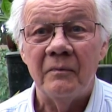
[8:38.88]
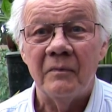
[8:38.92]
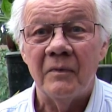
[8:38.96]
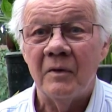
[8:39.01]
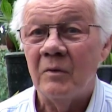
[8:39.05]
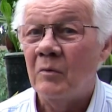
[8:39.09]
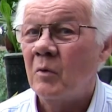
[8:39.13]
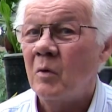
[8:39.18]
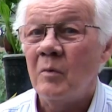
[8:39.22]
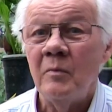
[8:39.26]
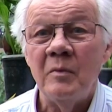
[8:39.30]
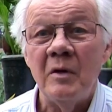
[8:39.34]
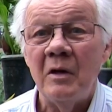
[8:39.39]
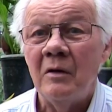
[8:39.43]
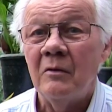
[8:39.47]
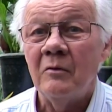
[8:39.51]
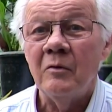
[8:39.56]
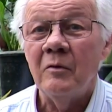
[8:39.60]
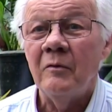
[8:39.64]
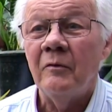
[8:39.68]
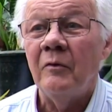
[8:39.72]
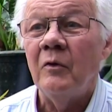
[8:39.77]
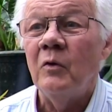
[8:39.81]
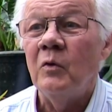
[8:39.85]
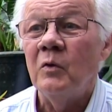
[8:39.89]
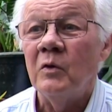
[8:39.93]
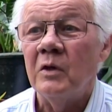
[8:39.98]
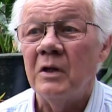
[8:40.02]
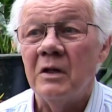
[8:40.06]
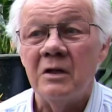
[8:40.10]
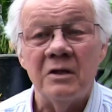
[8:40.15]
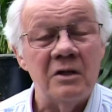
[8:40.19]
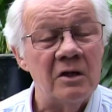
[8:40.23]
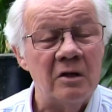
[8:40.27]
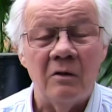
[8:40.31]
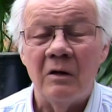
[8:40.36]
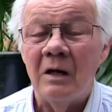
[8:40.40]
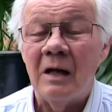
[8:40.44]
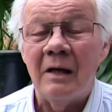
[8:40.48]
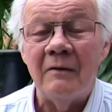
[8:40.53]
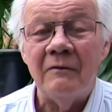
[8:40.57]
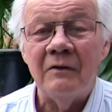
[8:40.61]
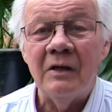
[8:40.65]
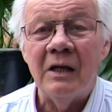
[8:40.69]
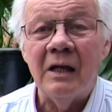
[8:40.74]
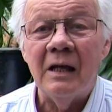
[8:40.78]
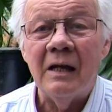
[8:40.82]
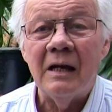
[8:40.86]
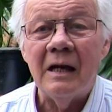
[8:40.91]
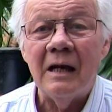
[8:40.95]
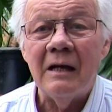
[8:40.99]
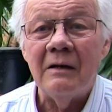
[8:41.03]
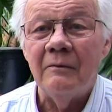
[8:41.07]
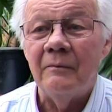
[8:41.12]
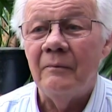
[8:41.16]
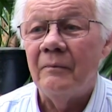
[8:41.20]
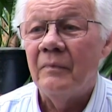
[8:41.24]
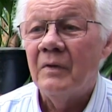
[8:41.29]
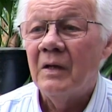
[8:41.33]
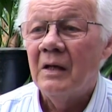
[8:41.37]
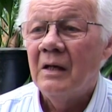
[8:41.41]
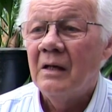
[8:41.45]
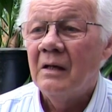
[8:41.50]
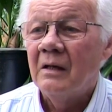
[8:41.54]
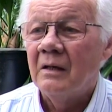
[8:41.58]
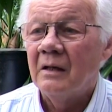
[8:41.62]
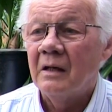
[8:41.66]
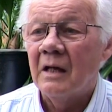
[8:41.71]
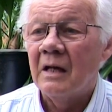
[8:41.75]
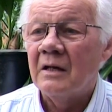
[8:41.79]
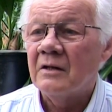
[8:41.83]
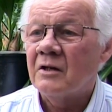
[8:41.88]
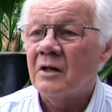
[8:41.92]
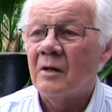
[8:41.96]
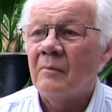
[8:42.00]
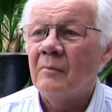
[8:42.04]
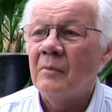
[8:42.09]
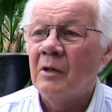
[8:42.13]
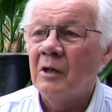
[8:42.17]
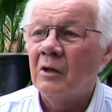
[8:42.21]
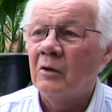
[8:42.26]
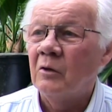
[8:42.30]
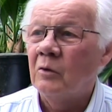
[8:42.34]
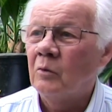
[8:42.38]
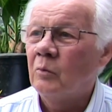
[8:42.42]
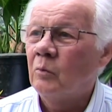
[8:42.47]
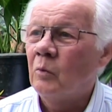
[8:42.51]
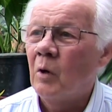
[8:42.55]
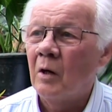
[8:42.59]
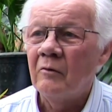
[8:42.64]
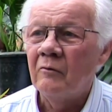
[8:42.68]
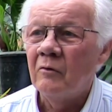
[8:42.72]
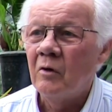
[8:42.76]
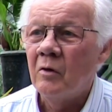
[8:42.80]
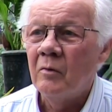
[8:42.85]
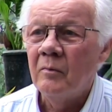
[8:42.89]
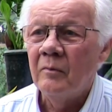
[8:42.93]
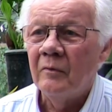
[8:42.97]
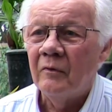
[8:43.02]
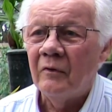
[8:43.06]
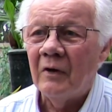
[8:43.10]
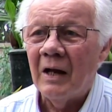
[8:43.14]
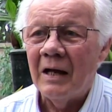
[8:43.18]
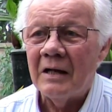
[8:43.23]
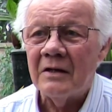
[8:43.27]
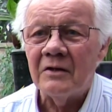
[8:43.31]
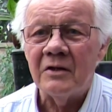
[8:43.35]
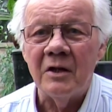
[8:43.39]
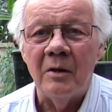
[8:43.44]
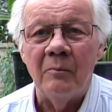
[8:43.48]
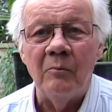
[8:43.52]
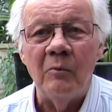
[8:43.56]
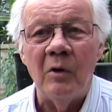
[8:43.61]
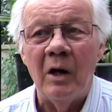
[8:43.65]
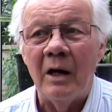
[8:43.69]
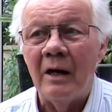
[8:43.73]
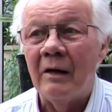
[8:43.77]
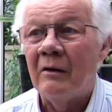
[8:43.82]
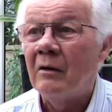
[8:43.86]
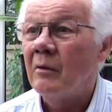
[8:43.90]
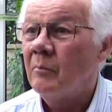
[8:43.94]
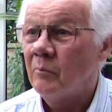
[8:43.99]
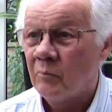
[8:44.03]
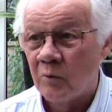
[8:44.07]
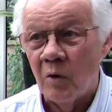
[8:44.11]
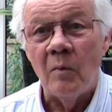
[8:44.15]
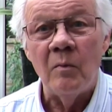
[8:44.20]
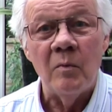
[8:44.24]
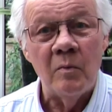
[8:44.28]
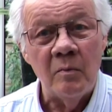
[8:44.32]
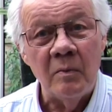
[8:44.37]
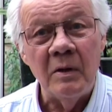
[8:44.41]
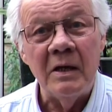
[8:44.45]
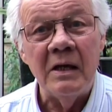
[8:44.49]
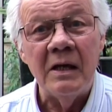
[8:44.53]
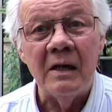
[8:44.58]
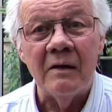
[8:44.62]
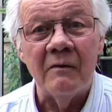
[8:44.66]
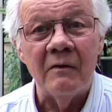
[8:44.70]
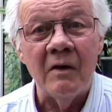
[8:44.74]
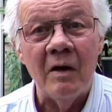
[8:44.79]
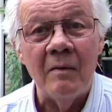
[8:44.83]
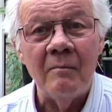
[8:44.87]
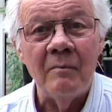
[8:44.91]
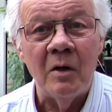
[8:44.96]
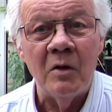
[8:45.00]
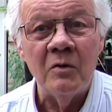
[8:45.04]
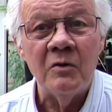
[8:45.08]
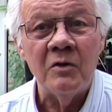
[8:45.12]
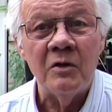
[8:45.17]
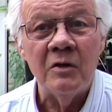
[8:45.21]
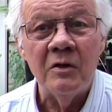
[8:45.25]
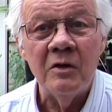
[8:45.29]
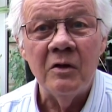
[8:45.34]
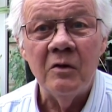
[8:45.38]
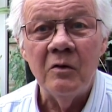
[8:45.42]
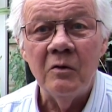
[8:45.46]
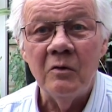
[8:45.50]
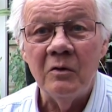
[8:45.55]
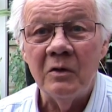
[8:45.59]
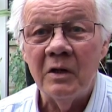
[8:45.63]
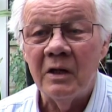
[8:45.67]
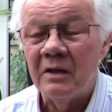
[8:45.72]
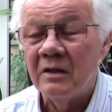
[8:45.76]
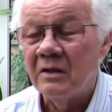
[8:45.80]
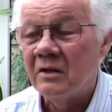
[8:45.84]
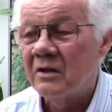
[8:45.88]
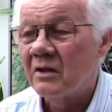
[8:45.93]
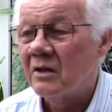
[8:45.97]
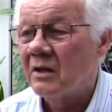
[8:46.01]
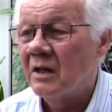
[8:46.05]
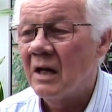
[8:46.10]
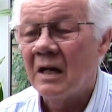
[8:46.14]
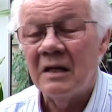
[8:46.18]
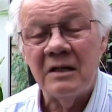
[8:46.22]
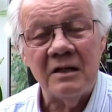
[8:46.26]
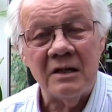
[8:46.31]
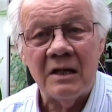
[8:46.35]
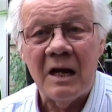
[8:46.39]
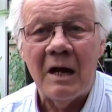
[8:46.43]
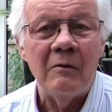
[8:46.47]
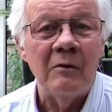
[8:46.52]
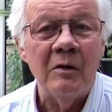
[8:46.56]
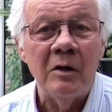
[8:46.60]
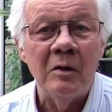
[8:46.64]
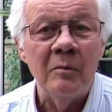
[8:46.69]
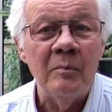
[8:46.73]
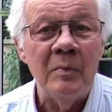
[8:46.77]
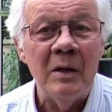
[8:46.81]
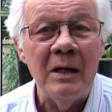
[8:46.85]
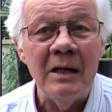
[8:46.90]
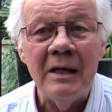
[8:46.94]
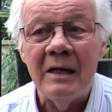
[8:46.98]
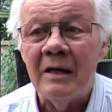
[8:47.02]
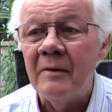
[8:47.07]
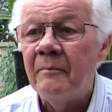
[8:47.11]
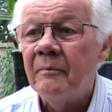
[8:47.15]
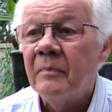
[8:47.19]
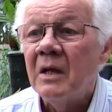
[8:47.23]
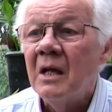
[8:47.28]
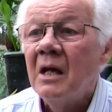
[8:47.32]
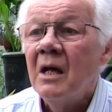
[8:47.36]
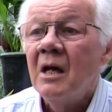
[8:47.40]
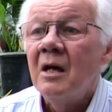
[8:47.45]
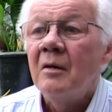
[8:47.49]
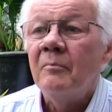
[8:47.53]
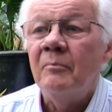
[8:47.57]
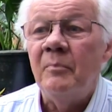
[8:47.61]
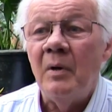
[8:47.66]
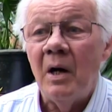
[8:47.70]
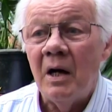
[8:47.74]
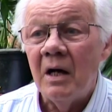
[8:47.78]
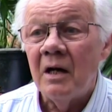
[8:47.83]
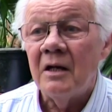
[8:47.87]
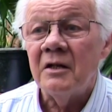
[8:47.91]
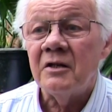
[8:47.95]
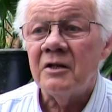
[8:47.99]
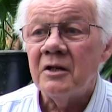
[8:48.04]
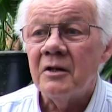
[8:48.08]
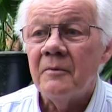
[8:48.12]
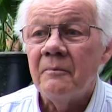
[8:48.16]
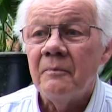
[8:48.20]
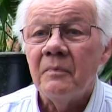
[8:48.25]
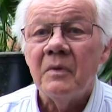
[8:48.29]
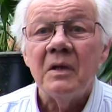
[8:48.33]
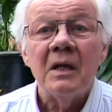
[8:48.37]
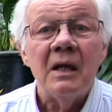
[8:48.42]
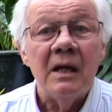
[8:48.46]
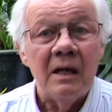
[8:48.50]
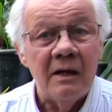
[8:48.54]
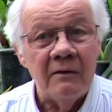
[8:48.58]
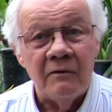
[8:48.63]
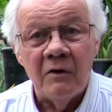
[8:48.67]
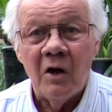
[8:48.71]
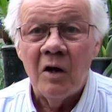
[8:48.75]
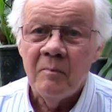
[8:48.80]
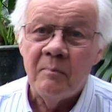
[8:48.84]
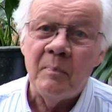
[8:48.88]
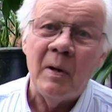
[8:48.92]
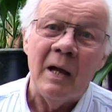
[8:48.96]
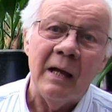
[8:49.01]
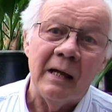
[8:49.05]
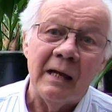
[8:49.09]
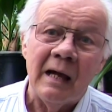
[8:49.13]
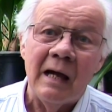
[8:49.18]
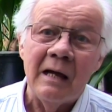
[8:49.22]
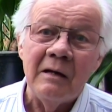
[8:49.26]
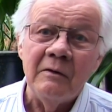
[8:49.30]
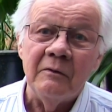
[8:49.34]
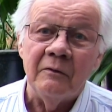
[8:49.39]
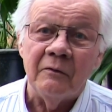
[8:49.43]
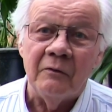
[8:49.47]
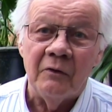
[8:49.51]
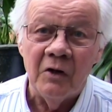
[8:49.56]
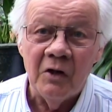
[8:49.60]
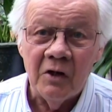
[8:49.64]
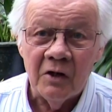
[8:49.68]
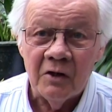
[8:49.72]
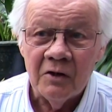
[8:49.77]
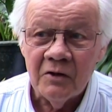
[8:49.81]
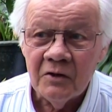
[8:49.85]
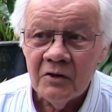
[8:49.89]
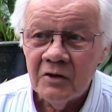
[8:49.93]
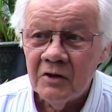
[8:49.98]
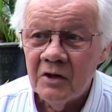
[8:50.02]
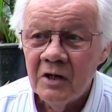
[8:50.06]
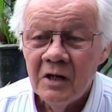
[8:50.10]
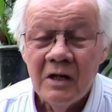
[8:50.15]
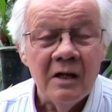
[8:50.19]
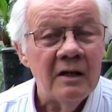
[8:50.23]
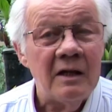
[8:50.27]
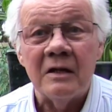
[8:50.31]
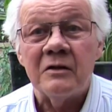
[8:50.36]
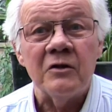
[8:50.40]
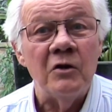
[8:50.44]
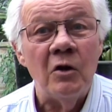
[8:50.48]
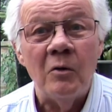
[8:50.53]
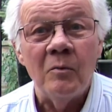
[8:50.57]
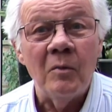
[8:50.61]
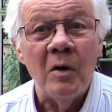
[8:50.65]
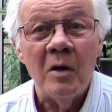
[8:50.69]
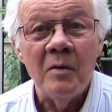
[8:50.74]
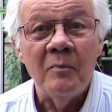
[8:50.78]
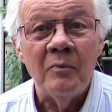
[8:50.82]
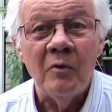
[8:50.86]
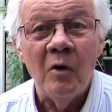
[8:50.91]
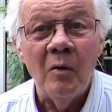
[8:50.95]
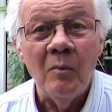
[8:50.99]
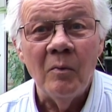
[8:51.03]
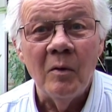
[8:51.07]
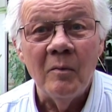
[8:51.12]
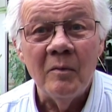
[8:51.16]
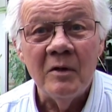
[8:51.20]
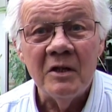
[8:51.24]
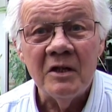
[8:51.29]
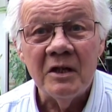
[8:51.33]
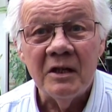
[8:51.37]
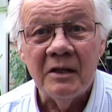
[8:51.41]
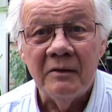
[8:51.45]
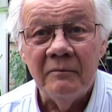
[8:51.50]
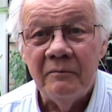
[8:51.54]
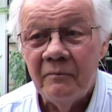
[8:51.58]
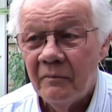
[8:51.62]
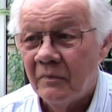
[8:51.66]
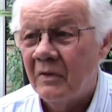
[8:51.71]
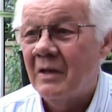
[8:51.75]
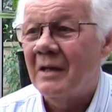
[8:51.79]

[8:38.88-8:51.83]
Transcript: I won't be able to afford it, so I'll have to get out and get some little one-room flat somewhere and probably give up most of the orchids. That's how it'll be. But if I peg out first, that's not my problem, is it?